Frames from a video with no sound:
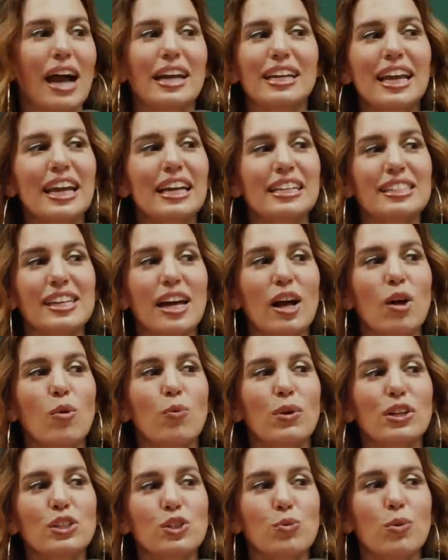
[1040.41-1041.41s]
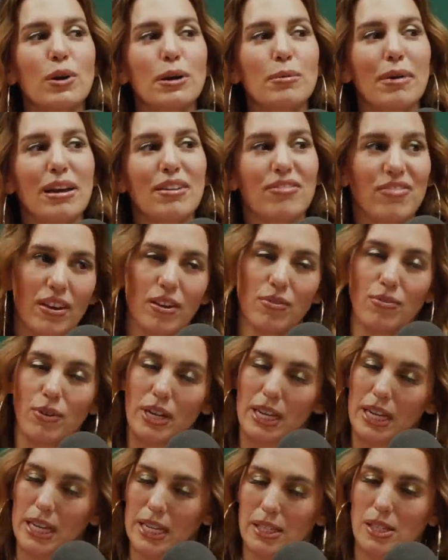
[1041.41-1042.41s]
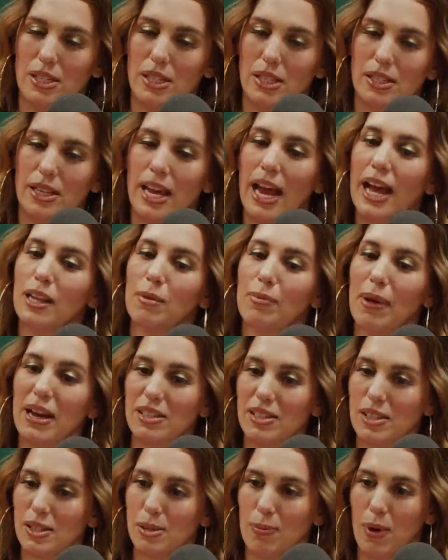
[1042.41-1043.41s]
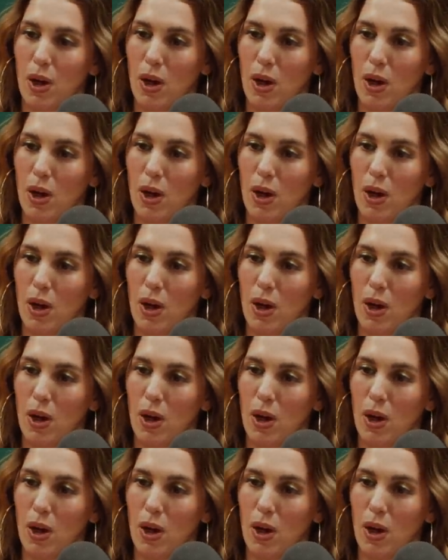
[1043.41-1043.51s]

you. impersonator. I can't tell which one my favorite is. Calabasas